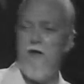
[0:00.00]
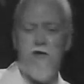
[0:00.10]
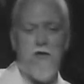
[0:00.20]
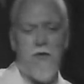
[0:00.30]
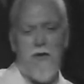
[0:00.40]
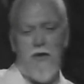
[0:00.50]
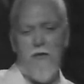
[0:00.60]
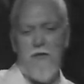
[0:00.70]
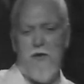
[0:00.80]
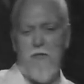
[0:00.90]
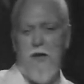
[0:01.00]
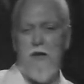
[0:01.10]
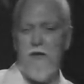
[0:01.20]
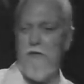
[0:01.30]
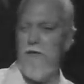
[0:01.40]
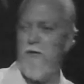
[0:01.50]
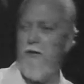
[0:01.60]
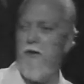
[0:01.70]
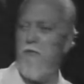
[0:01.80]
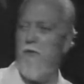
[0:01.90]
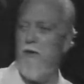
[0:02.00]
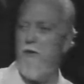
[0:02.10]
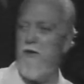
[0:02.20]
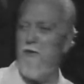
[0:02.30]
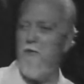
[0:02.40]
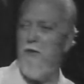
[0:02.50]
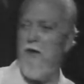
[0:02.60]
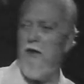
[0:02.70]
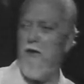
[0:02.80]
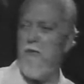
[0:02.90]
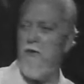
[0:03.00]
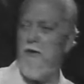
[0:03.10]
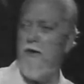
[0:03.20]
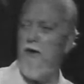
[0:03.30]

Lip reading: Considering that he was the model for Rambo, he should be getting more.